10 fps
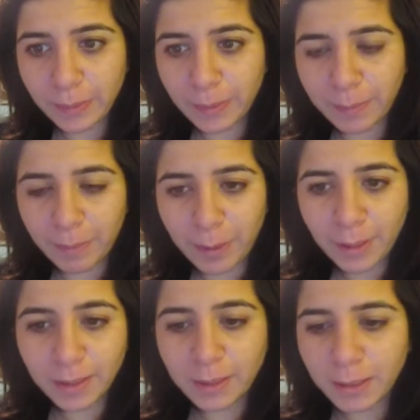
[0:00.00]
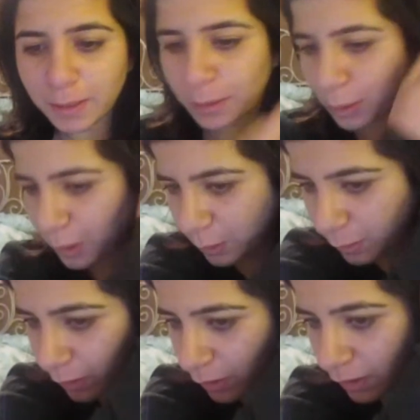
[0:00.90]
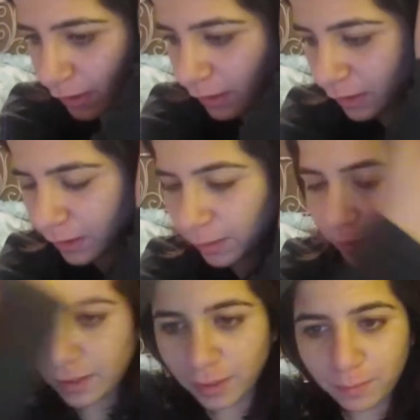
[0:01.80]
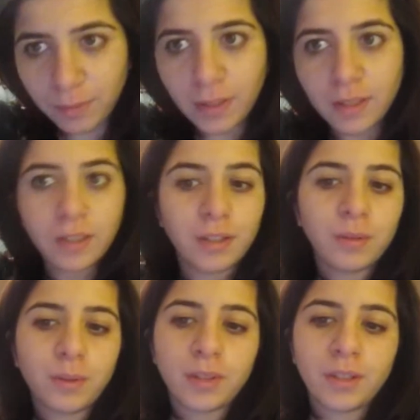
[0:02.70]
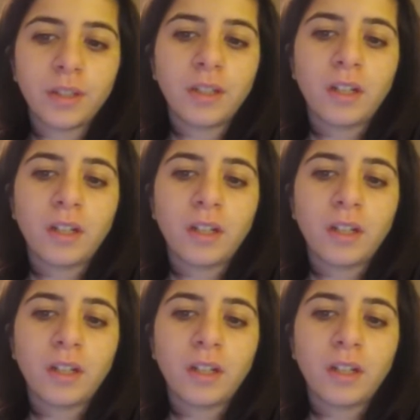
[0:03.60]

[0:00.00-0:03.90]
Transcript: Um, I think it's because of the show's on tonight, so I think I'm finally going to order.